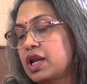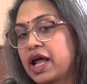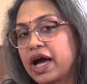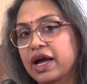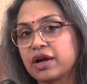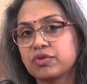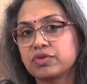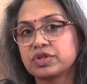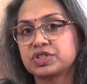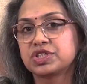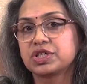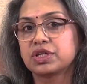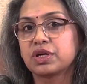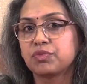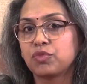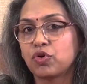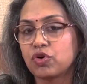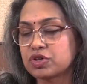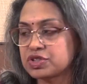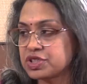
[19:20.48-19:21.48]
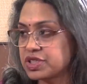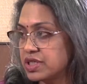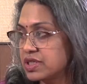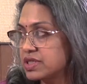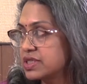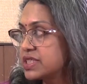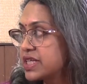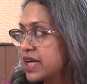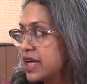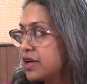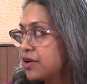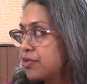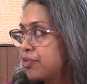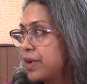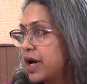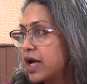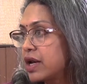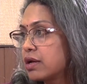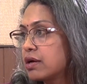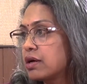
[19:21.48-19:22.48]
language in a more sustained
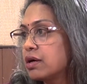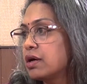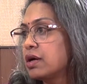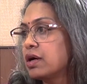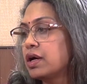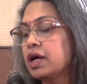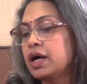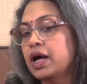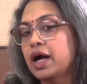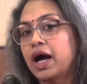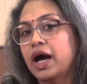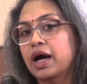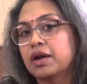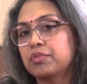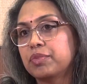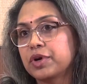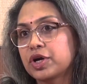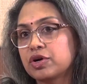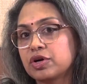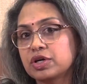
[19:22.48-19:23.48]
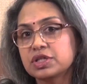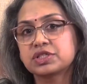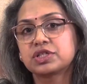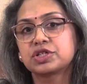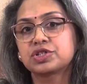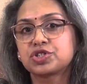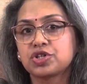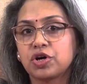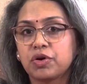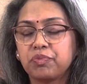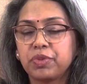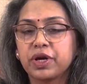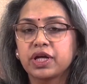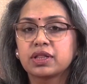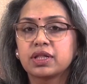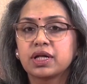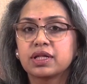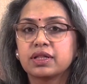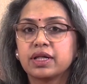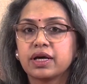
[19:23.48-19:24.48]
manner. And because the
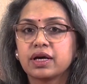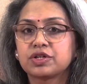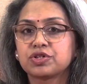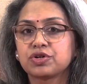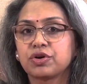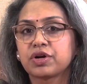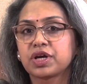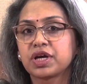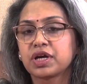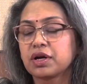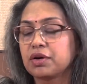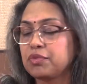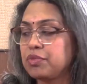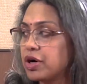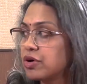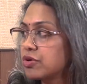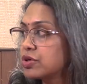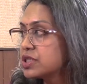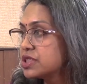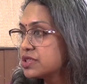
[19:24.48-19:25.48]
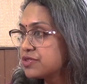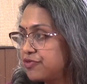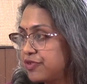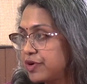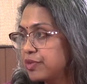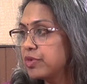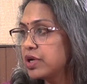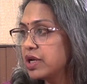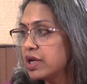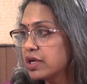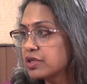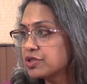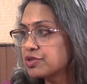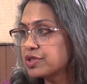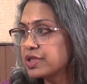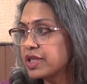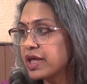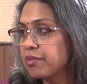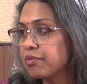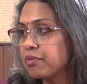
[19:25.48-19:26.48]
topic that they are talking about is familiar
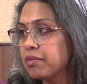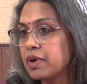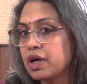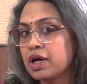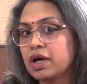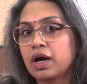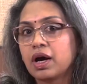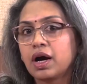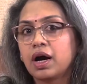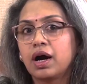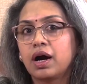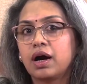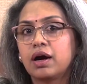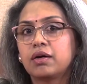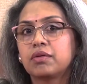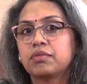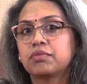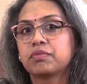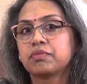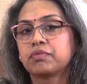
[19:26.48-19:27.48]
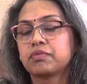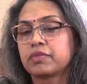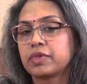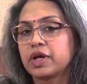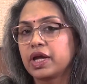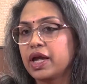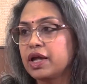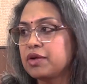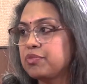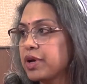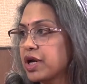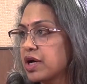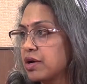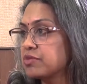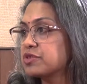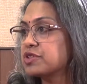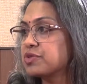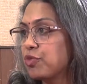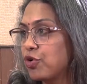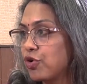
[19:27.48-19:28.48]
to them, it
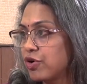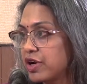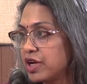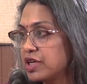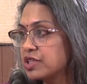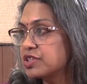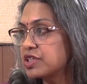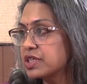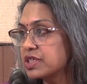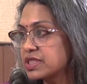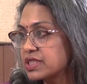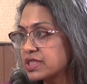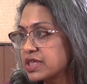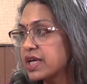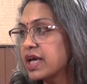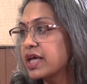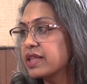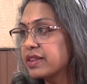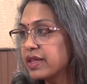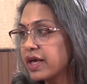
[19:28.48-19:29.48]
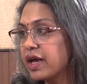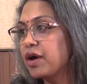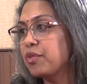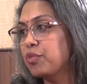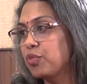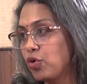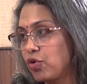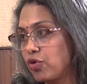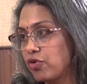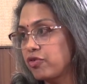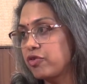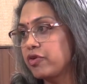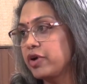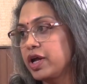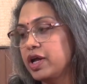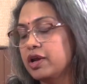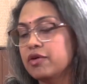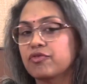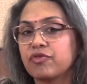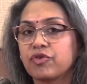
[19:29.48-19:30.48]
becomes more interesting and they are more
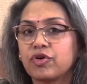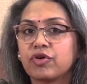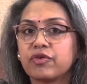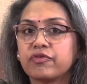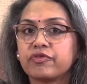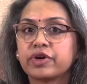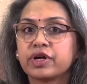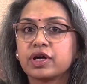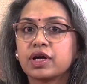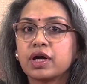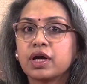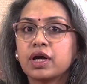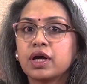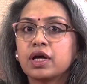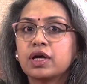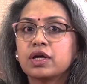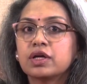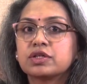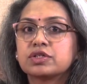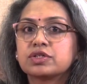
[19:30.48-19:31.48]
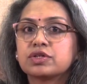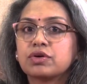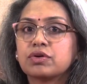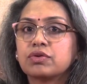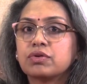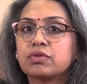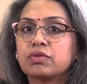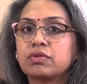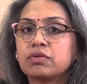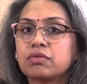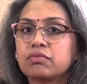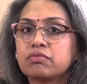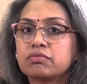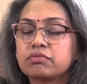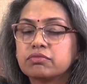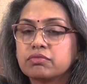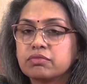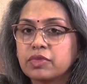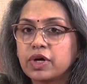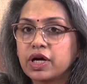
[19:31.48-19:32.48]
involved. So,
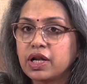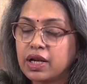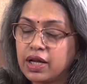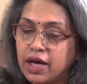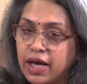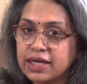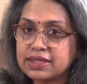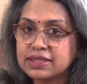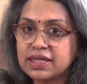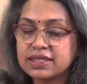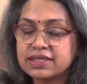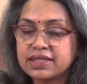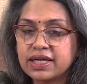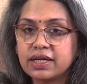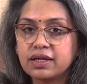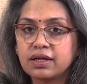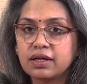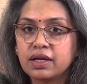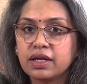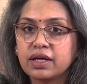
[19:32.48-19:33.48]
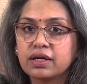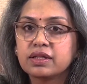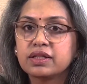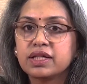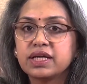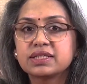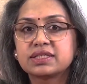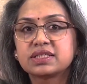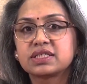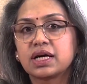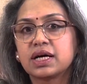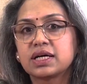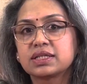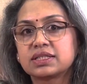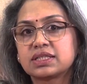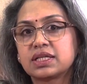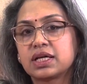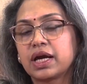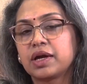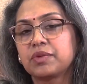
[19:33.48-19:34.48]
as I said earlier, these
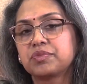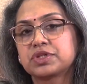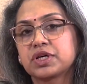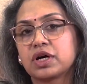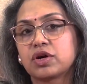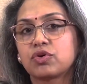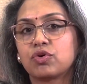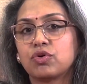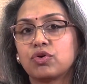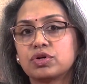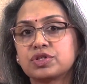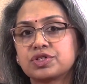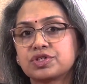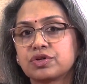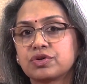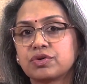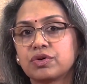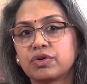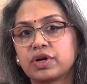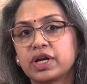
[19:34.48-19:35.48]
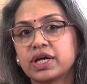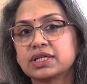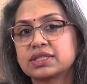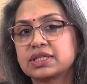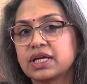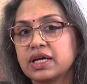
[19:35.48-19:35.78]
task types are also known as